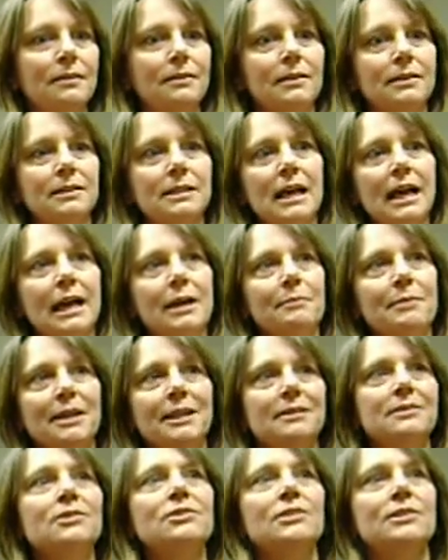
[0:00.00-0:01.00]
the timing
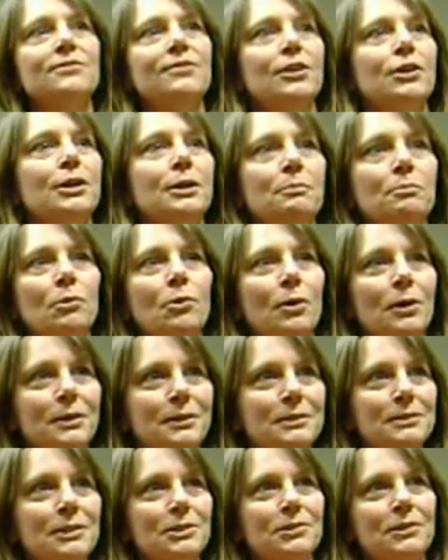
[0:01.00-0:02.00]
is very
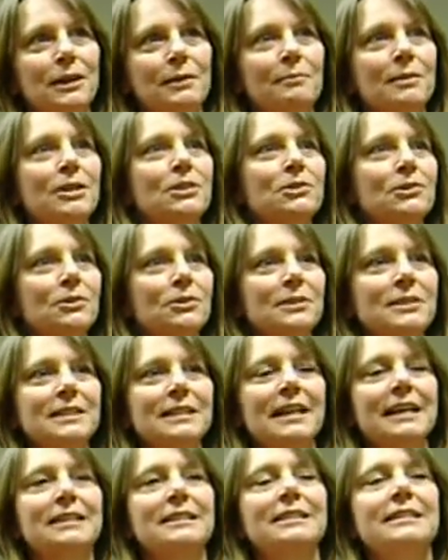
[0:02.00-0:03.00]
important to try and make sure it's
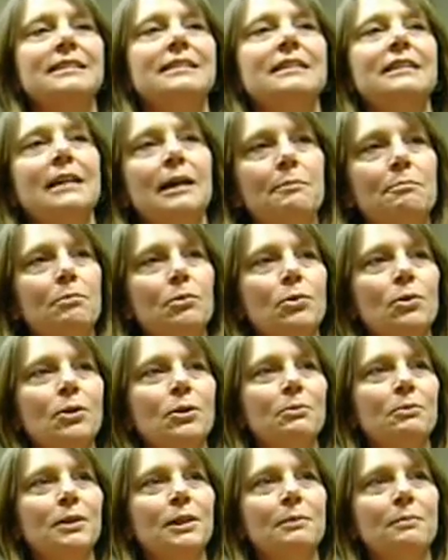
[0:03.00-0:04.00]
not still on board
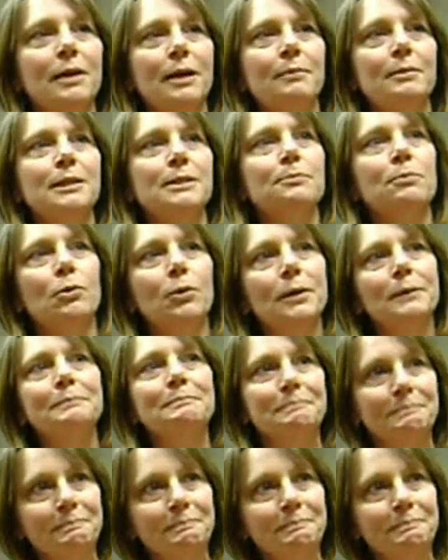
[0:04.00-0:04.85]
when the baby's born.